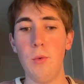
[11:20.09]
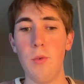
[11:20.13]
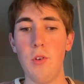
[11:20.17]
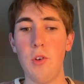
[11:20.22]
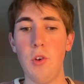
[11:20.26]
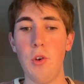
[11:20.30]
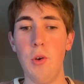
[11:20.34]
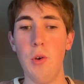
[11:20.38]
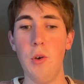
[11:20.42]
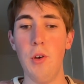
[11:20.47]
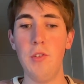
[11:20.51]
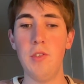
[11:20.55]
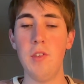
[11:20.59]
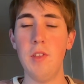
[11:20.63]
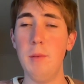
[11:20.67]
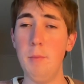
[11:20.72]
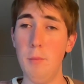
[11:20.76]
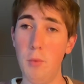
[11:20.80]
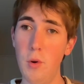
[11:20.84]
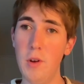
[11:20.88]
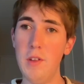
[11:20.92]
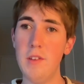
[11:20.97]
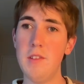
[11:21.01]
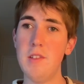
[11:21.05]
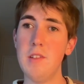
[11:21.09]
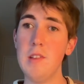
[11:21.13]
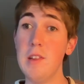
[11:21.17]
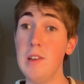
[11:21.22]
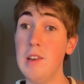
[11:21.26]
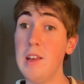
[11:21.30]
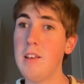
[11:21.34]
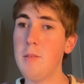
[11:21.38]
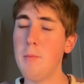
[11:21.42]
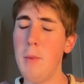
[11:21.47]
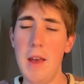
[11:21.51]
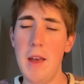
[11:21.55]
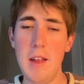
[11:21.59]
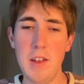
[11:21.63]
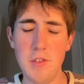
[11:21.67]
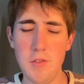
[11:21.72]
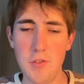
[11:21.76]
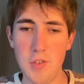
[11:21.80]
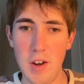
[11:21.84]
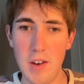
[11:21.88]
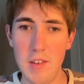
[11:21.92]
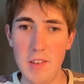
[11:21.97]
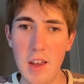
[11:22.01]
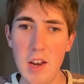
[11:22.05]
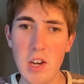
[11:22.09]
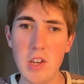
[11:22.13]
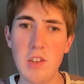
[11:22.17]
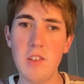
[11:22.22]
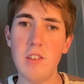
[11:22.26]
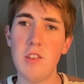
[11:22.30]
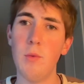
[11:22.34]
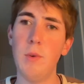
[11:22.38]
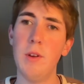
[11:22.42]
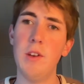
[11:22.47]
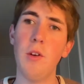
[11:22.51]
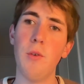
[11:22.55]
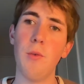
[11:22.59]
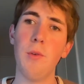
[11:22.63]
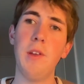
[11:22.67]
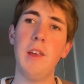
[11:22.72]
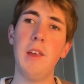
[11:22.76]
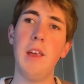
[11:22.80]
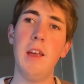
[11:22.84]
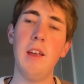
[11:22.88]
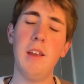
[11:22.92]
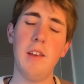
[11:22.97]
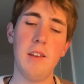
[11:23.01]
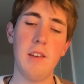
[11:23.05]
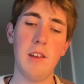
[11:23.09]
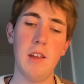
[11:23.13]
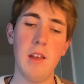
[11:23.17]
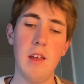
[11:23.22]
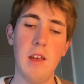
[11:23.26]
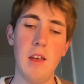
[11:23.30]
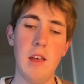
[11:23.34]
cursor then points to the next page of transactions, so we don't get